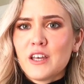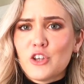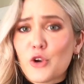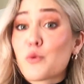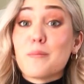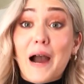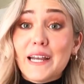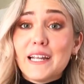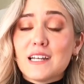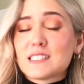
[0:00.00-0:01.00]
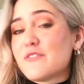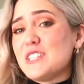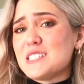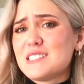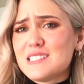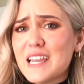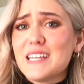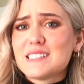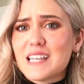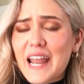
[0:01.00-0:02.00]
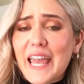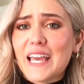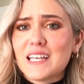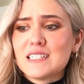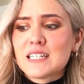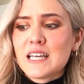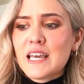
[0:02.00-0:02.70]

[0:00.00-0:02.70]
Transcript: reminding us of the stakes at hand